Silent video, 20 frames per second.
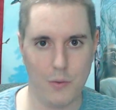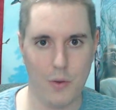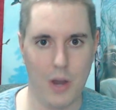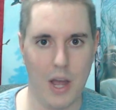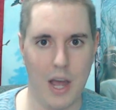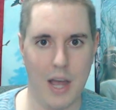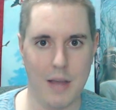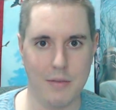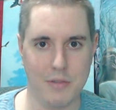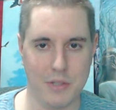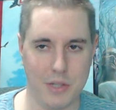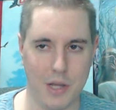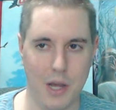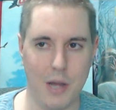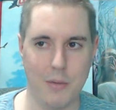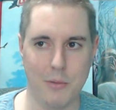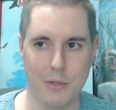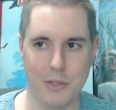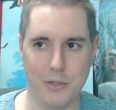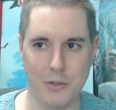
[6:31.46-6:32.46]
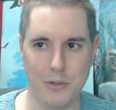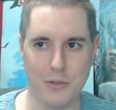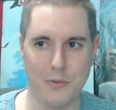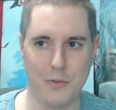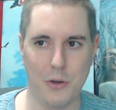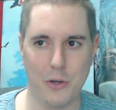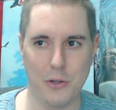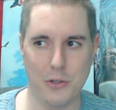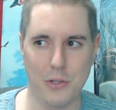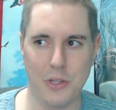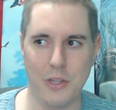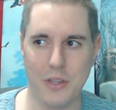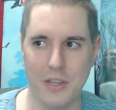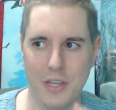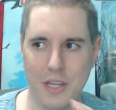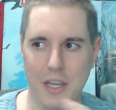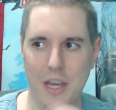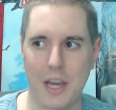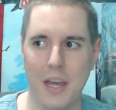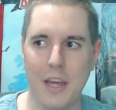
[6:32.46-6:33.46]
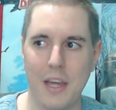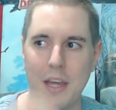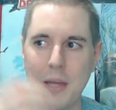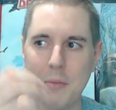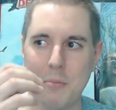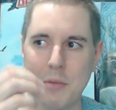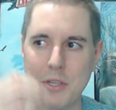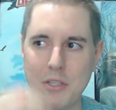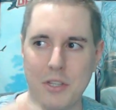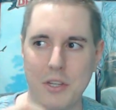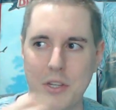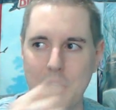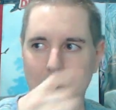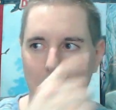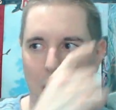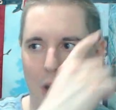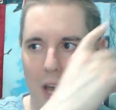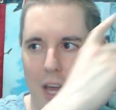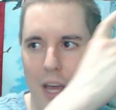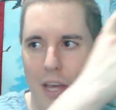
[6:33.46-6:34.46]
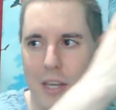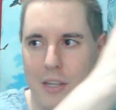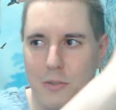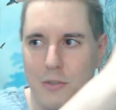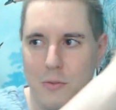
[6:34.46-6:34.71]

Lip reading: Grimes, the comic book series version. The missing no hand,